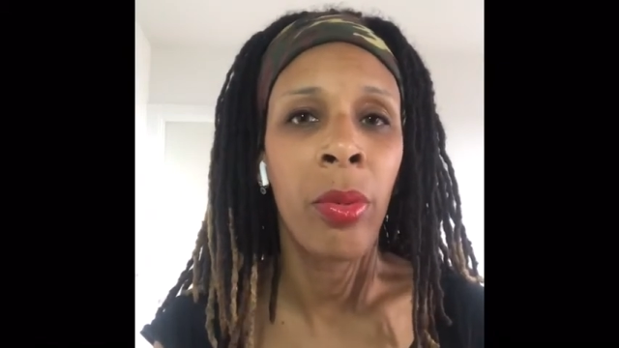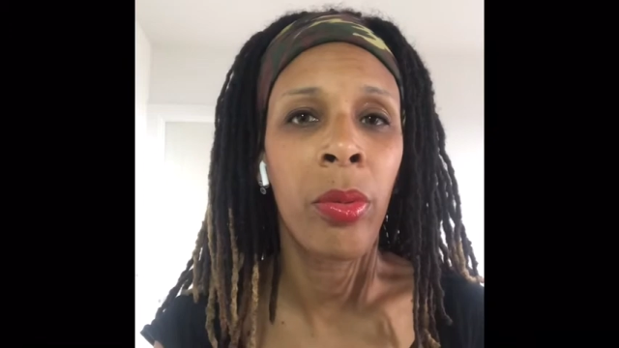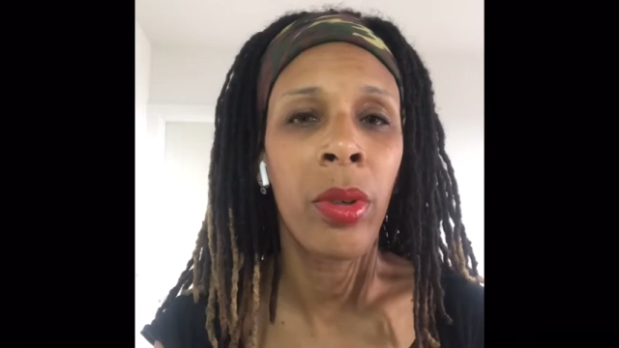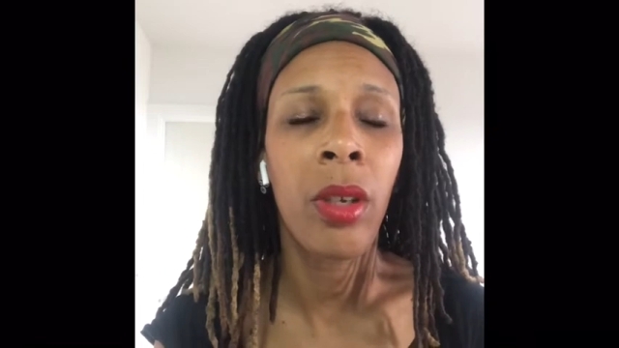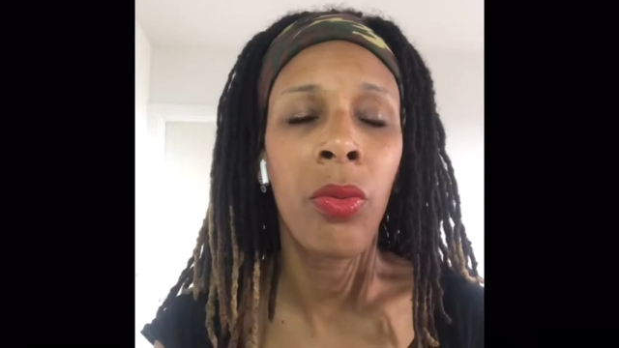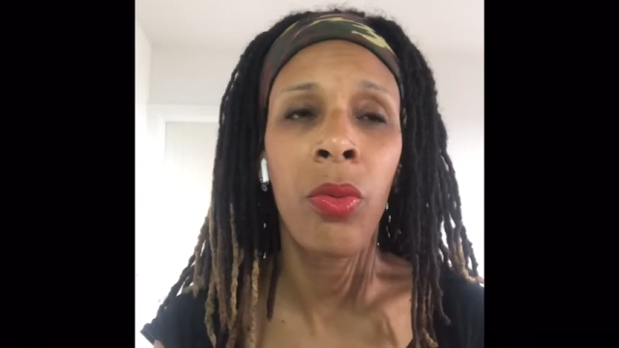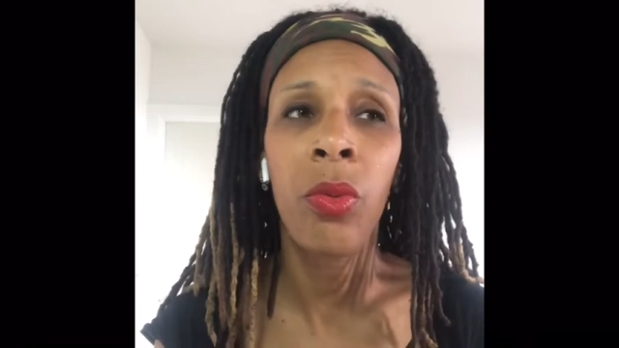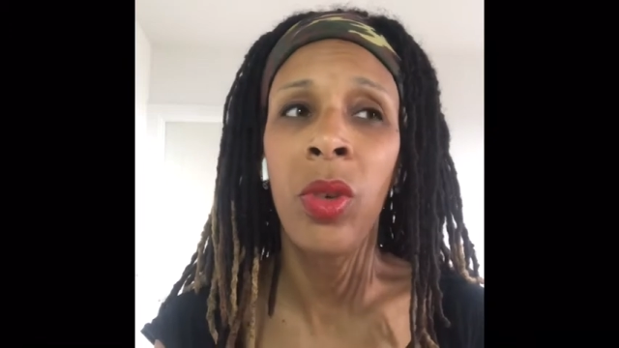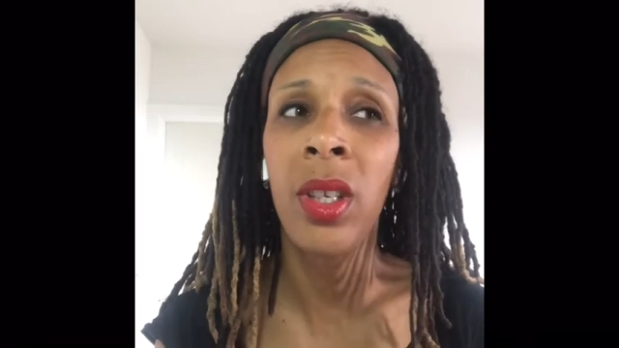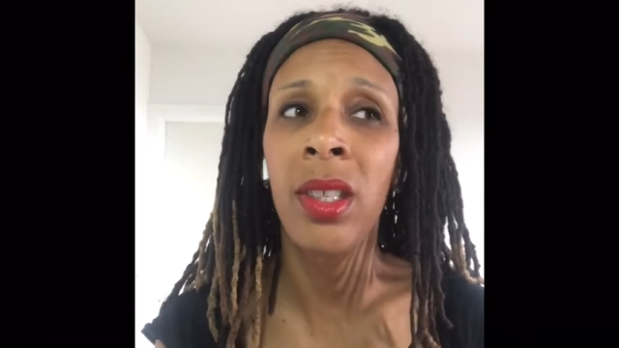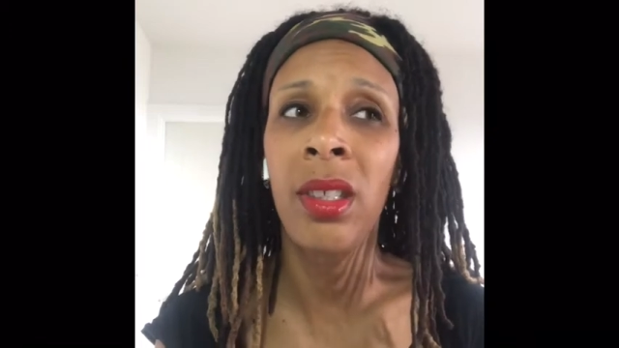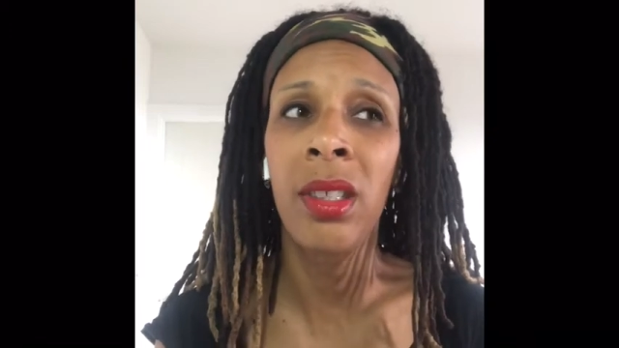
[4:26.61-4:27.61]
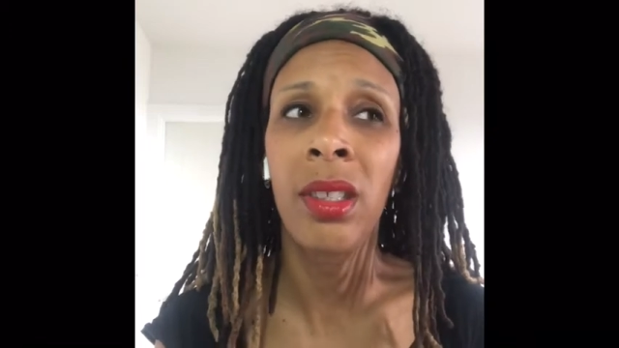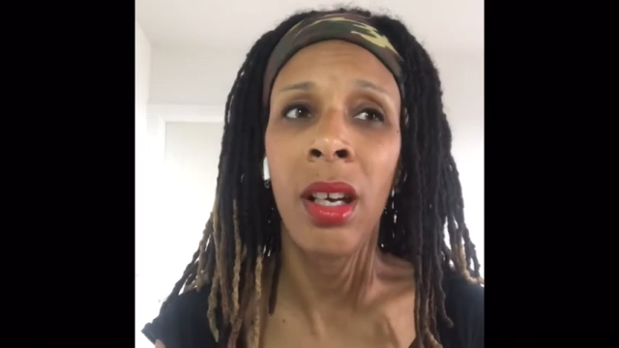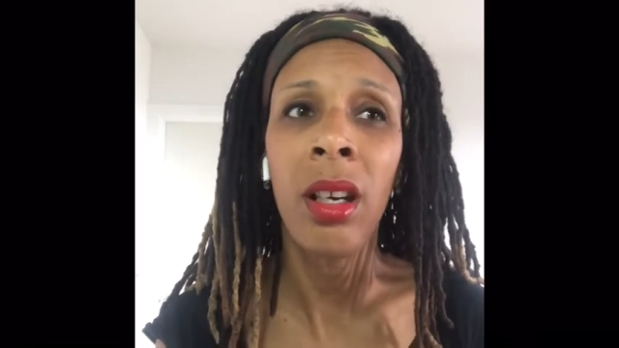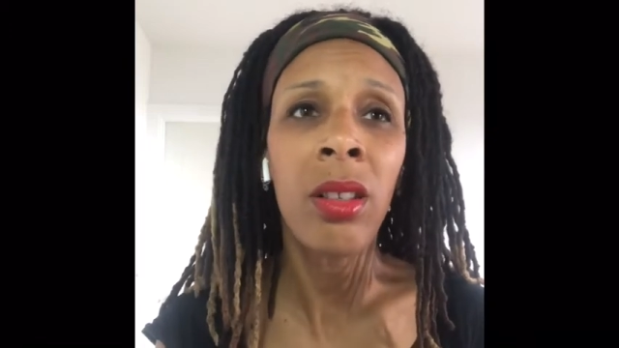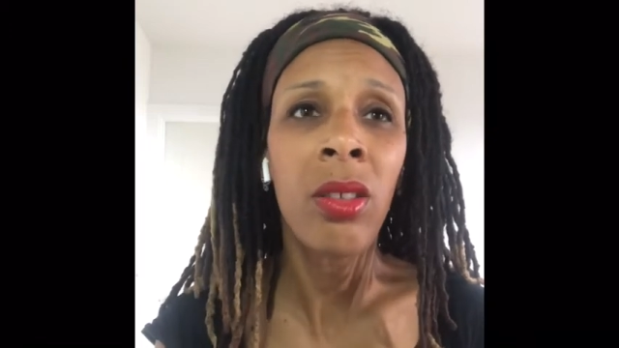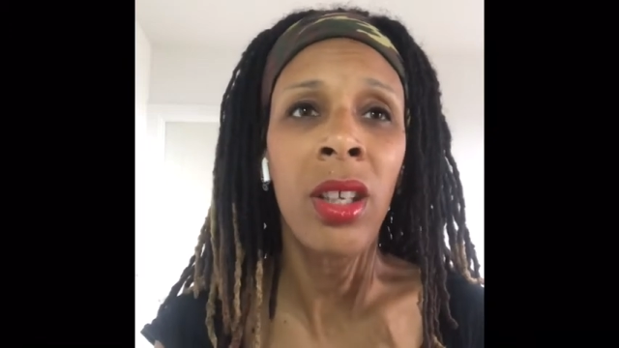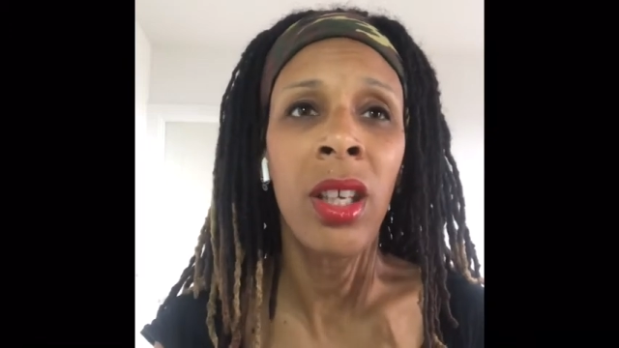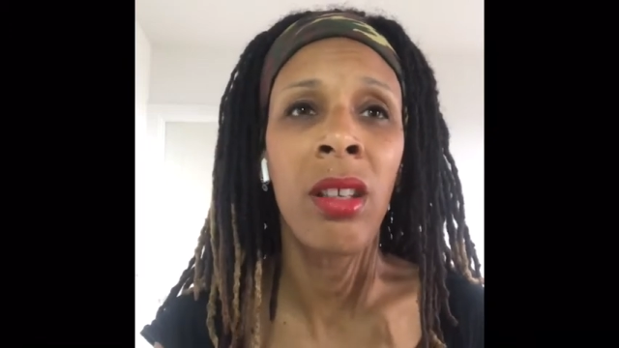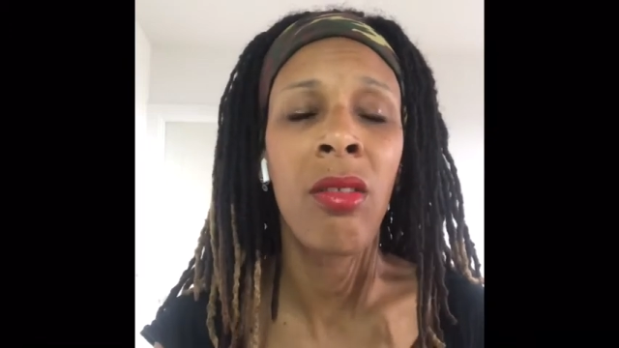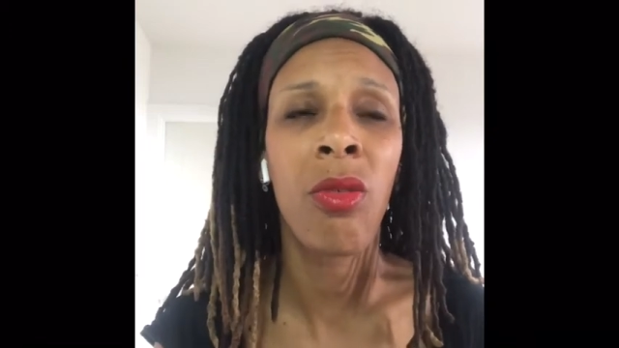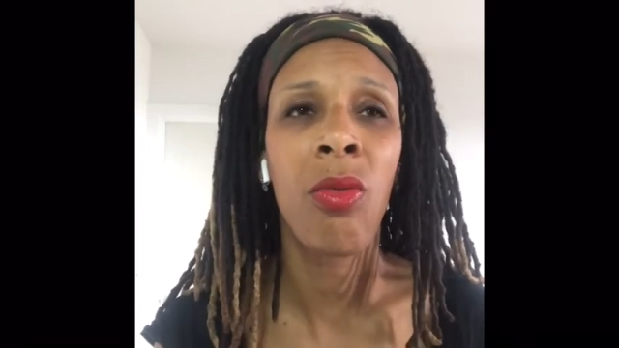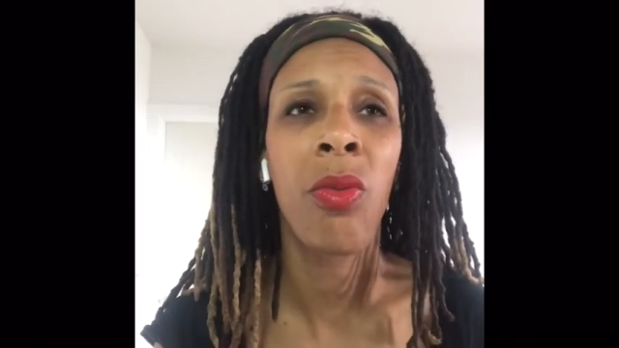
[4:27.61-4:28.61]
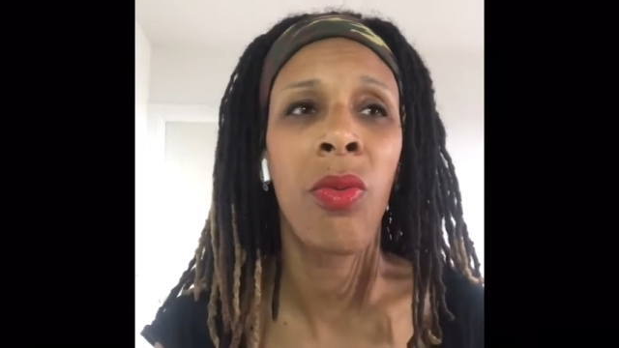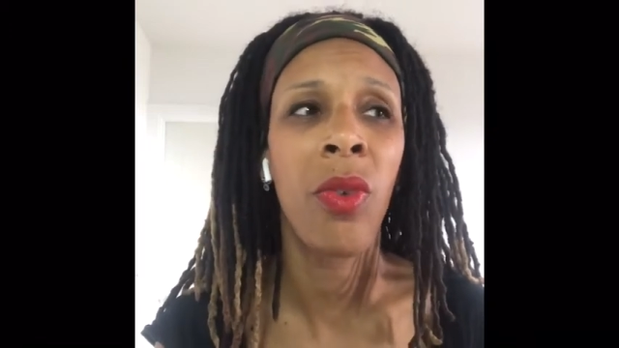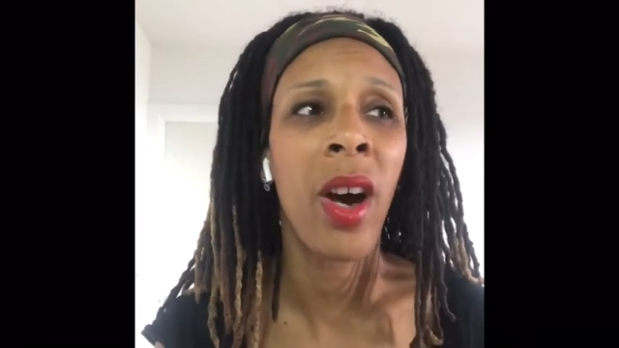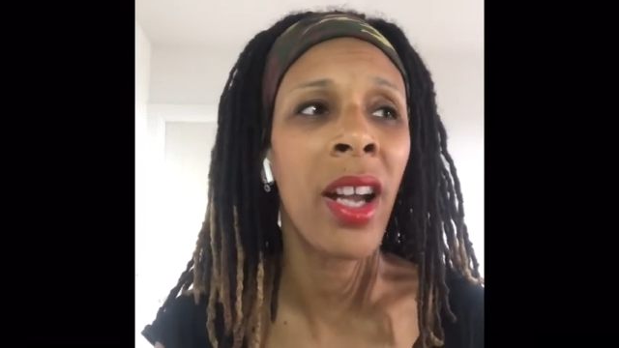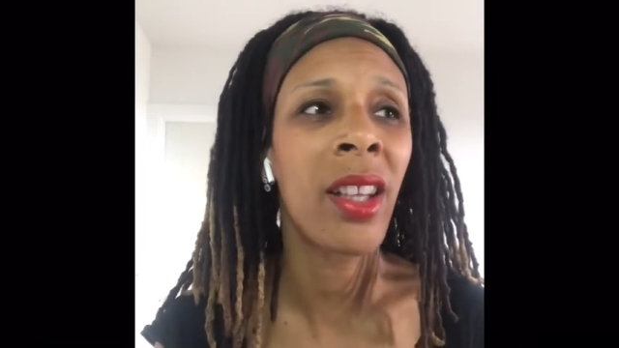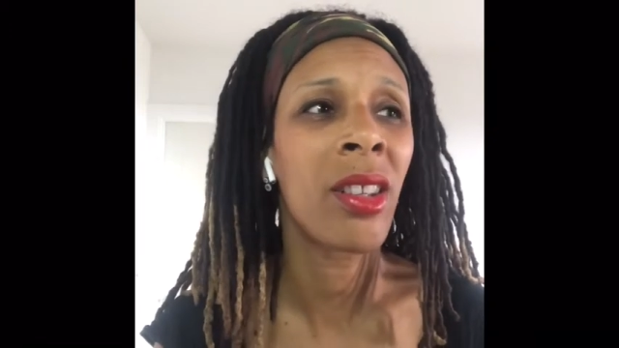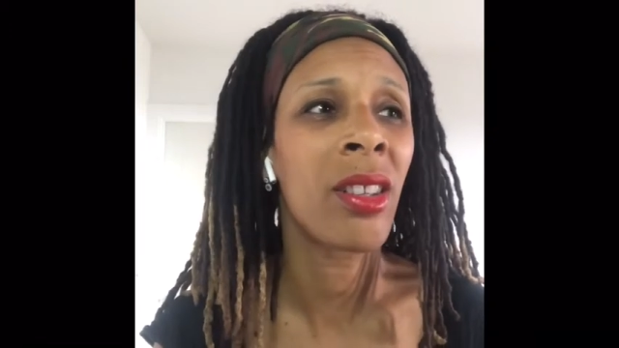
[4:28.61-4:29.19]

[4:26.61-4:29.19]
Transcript: If we start again to fight